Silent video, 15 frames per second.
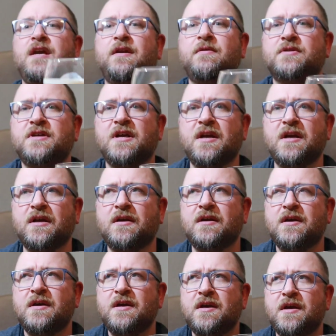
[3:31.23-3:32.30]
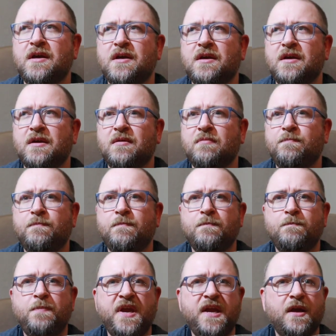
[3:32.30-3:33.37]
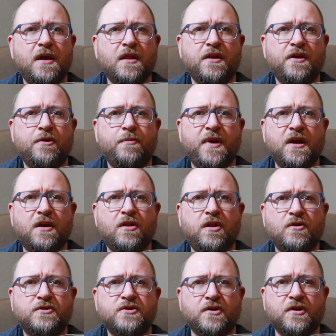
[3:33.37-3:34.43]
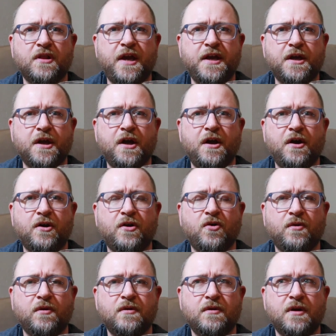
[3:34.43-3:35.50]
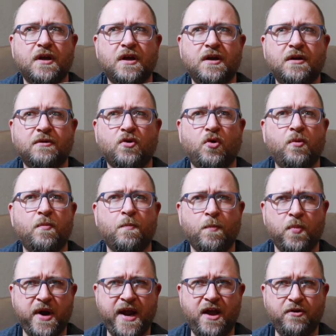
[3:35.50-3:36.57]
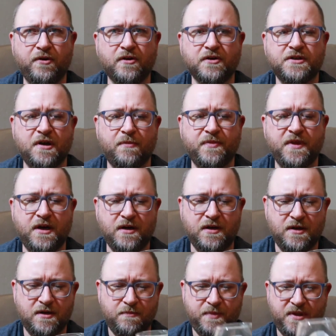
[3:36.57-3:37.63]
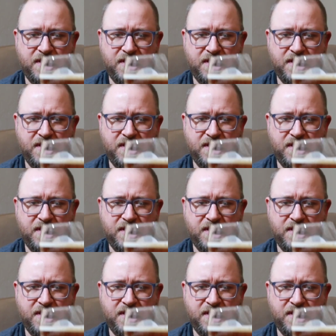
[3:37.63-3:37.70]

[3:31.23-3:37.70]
thinking it was going to be a little bit closer to like a golden brown or something.